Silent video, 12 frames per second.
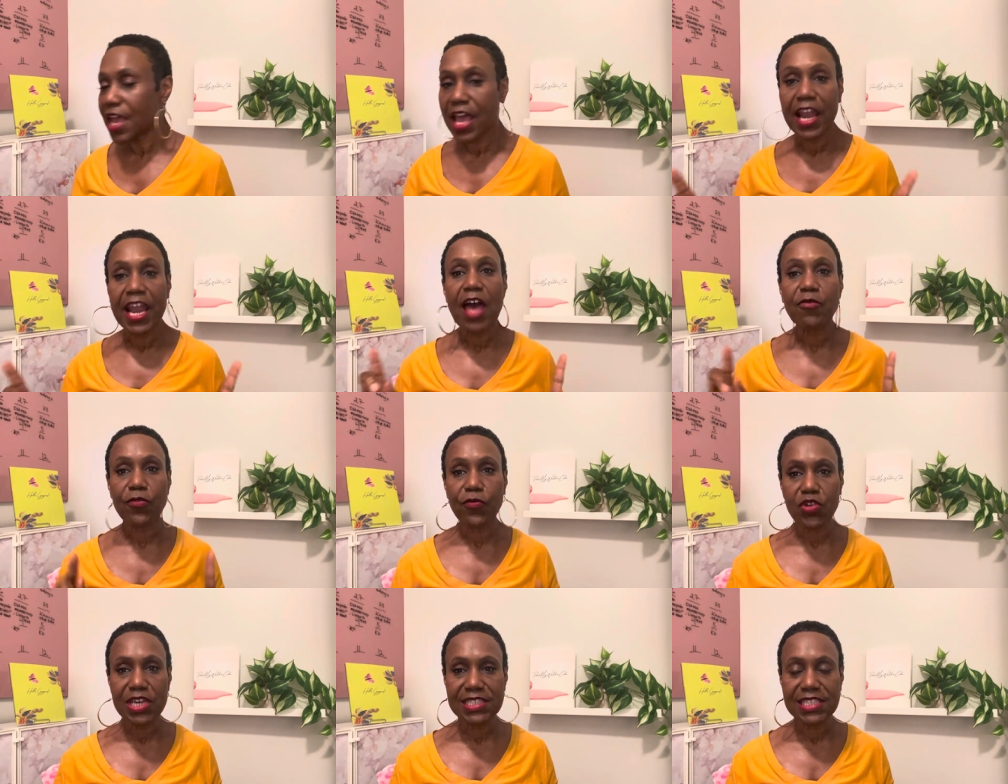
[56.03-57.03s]
And I have a
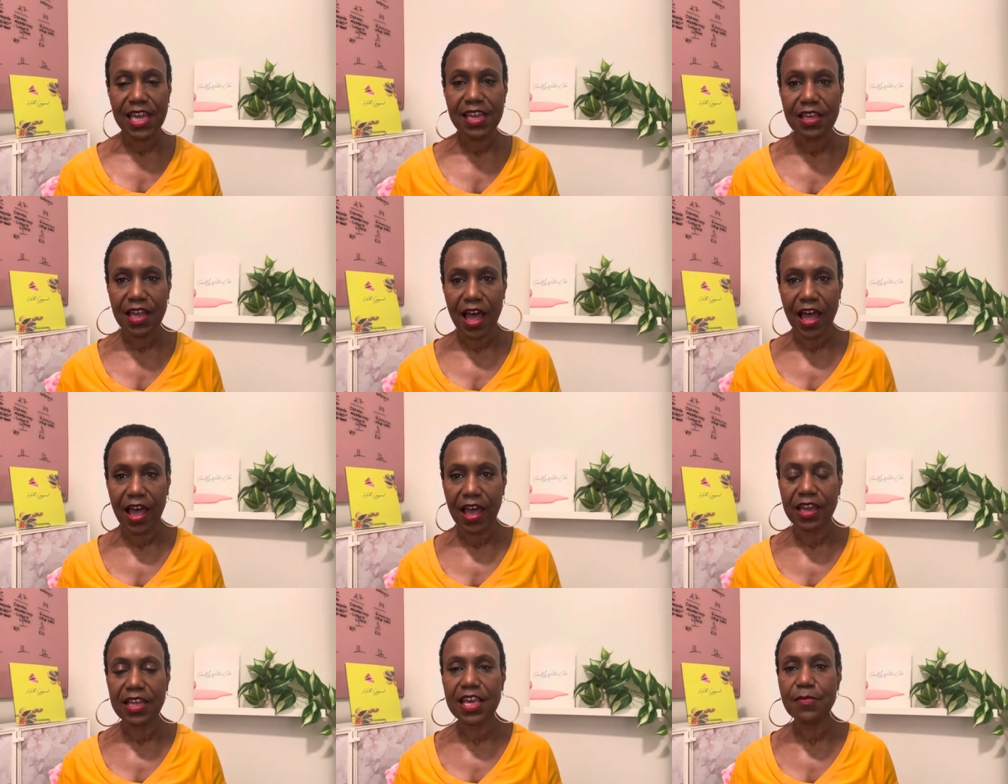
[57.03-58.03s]
free dating
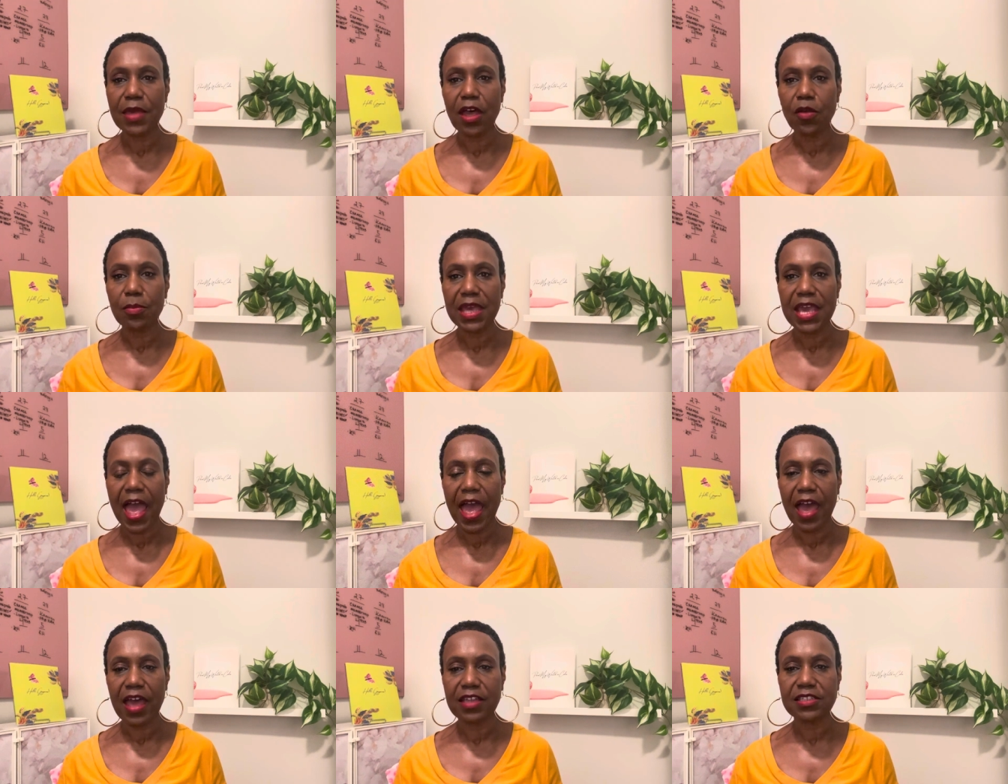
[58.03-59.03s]
guide. Email me
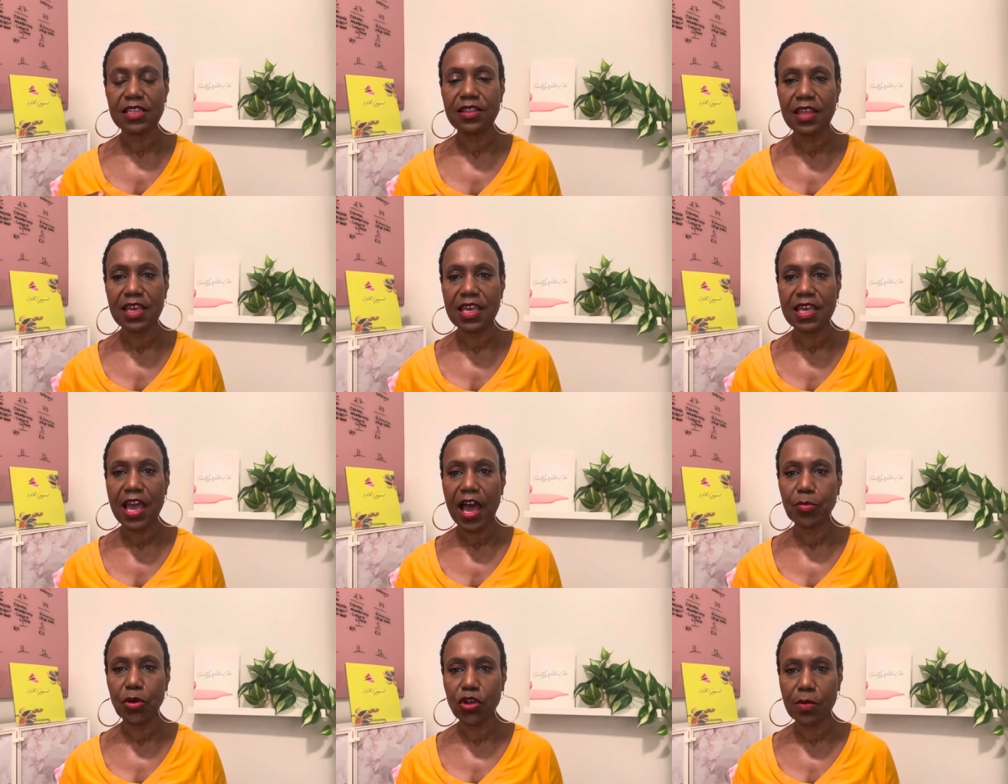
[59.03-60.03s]
at The
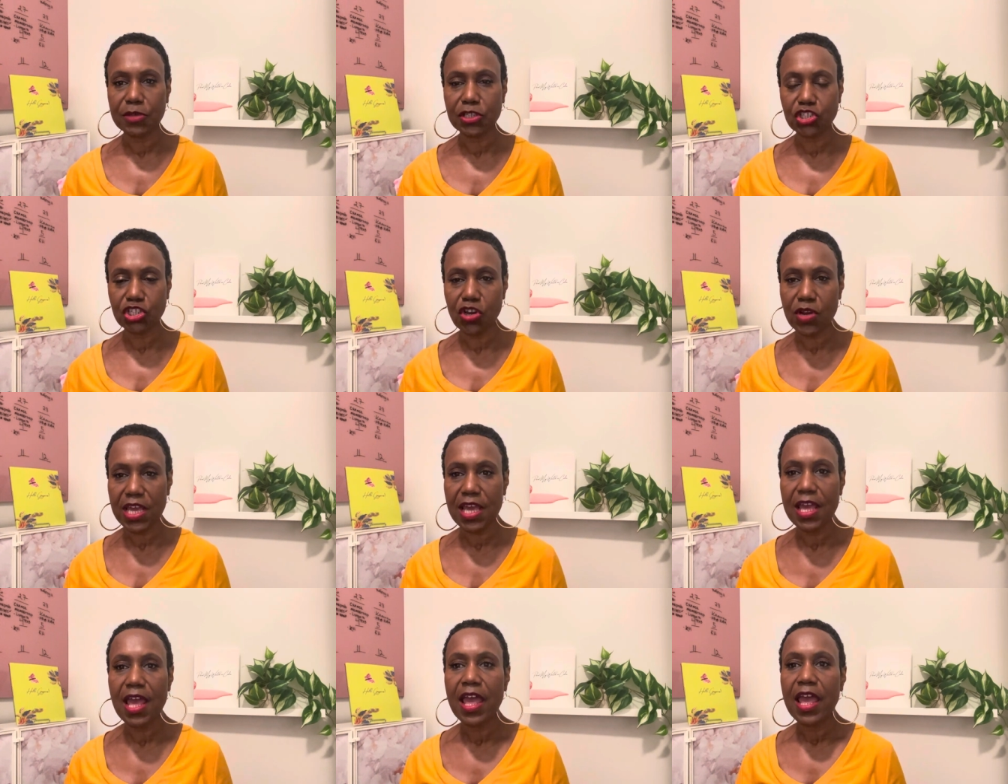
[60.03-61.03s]
Hypergamous Journey